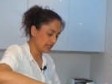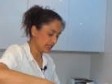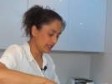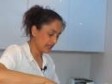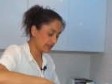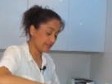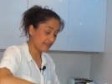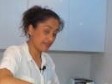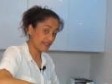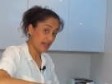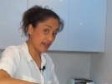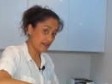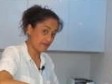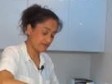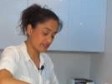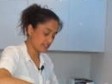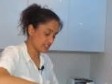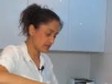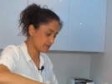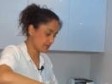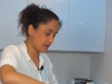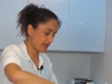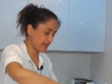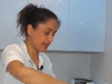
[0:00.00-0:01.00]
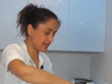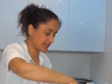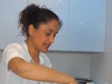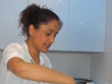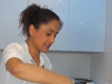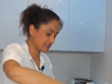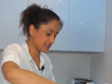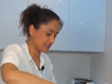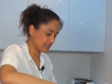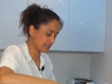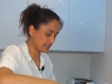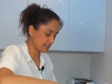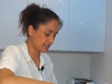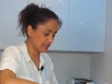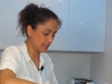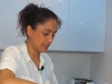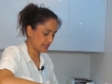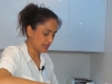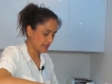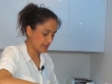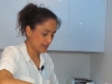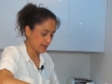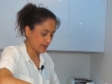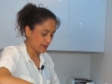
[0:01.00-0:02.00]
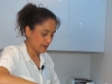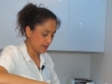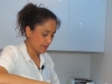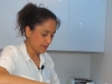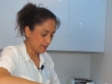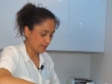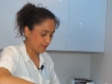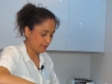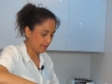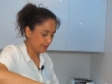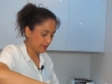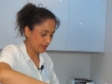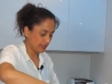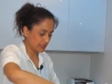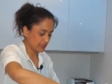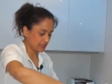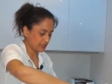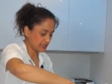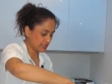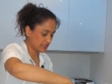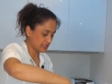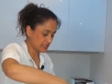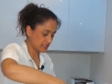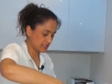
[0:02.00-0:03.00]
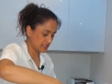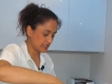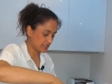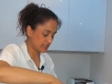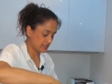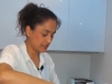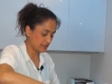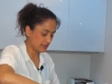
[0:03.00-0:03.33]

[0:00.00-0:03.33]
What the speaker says: in that respect, but